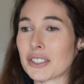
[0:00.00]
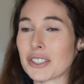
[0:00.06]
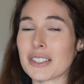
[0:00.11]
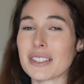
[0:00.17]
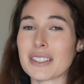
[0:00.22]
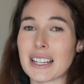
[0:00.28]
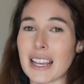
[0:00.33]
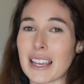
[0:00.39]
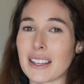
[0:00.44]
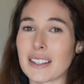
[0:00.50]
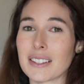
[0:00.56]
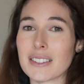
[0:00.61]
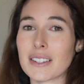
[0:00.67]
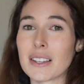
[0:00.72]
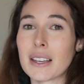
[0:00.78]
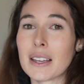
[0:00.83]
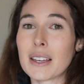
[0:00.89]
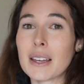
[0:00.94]
just takes
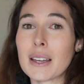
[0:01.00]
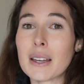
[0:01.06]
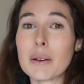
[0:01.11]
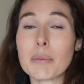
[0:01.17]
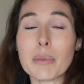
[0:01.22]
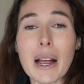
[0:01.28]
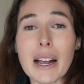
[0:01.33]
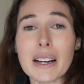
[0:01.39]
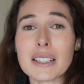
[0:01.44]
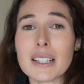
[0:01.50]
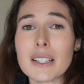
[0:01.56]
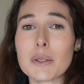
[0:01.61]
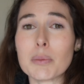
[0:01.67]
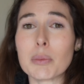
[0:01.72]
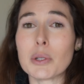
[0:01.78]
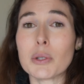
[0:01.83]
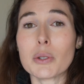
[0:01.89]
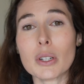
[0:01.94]
practice.
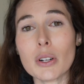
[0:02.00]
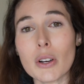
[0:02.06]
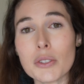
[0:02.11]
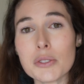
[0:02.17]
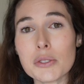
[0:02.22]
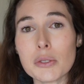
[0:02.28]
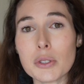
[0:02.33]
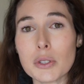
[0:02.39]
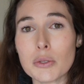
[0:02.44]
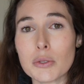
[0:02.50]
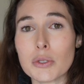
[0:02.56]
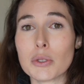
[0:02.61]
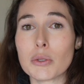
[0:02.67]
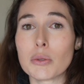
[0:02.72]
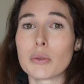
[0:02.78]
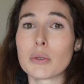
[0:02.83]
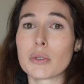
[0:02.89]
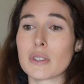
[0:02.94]
But you can also use
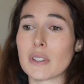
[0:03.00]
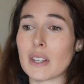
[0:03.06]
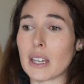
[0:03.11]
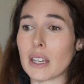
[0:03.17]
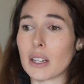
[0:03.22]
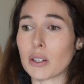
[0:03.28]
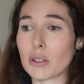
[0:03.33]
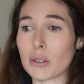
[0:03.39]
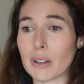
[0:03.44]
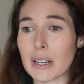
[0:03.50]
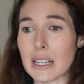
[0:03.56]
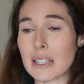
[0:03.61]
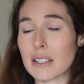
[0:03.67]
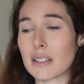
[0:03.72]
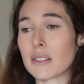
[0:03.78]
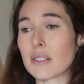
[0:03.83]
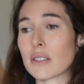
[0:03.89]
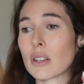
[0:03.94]
tools like
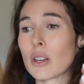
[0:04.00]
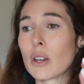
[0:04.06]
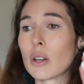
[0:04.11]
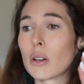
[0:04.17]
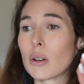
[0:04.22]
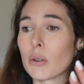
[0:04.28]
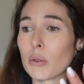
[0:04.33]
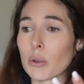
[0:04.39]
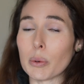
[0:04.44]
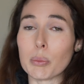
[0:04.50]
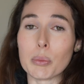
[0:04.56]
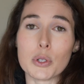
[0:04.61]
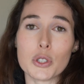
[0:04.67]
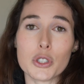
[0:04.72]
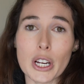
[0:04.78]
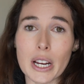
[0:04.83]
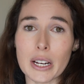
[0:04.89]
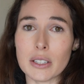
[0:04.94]
grids or
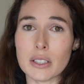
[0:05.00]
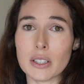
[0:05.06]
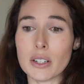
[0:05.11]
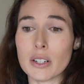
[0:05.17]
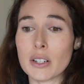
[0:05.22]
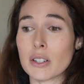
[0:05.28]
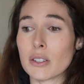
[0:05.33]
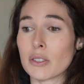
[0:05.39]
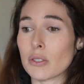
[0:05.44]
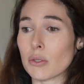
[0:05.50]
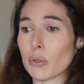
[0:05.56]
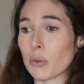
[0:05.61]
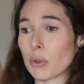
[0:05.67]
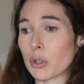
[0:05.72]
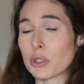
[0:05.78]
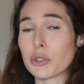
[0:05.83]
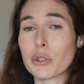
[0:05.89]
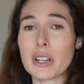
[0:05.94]
projectors
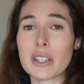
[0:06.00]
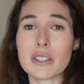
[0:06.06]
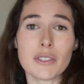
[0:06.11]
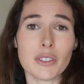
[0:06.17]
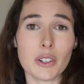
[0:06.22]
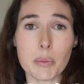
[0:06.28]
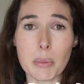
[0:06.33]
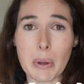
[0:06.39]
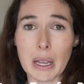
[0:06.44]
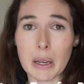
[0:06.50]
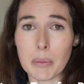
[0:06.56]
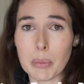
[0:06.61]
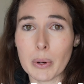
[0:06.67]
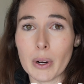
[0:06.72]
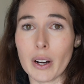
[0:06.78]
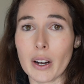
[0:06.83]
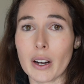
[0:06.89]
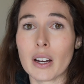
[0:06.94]
or transfer
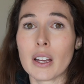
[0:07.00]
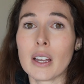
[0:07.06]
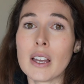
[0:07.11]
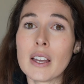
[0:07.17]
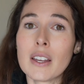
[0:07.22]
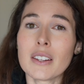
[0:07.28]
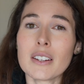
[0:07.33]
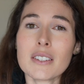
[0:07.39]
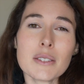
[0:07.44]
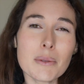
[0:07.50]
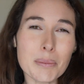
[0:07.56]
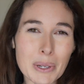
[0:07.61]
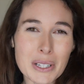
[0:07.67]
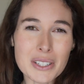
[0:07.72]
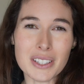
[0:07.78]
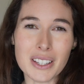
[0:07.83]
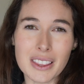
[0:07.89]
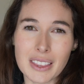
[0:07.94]
paper. There's a
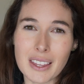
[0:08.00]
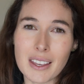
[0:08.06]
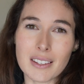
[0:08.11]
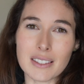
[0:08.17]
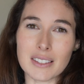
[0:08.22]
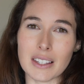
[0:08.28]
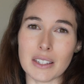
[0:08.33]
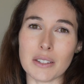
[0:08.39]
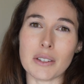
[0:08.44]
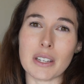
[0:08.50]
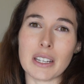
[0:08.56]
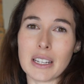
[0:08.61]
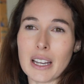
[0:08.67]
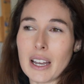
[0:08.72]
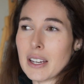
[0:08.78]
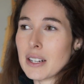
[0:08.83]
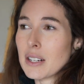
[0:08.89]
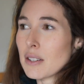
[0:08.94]
bunch of things that you can
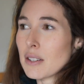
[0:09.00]
kind